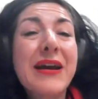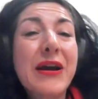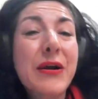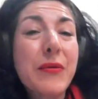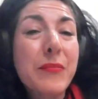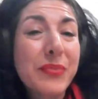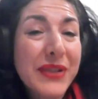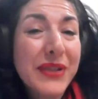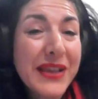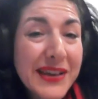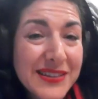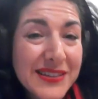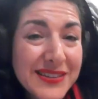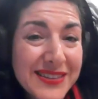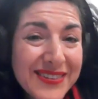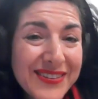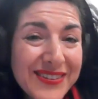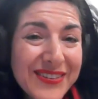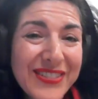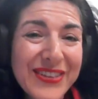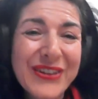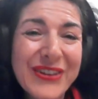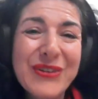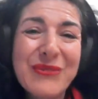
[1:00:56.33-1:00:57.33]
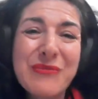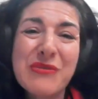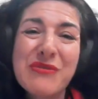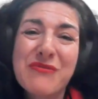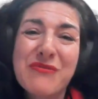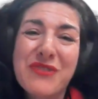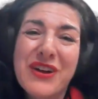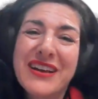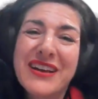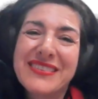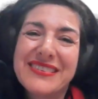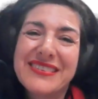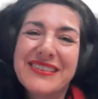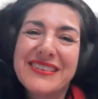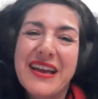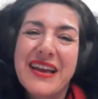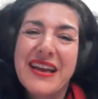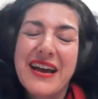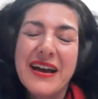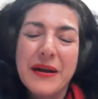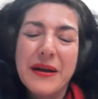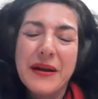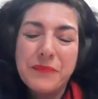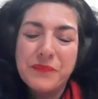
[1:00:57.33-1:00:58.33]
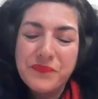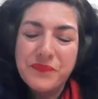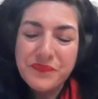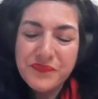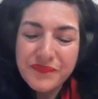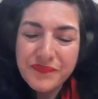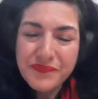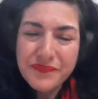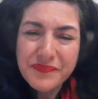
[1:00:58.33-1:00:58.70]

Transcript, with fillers: complaint to the Human Rights um,